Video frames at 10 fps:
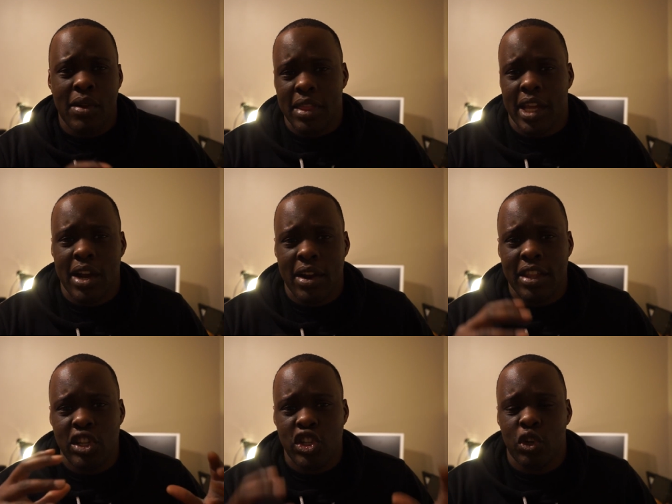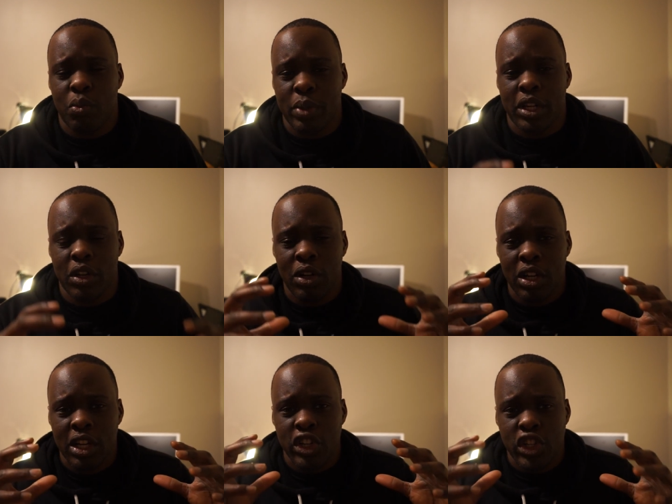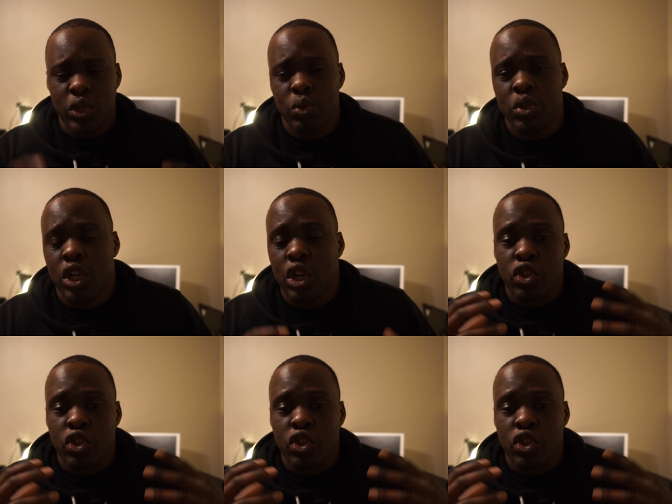and there in the Chill Pill shoes.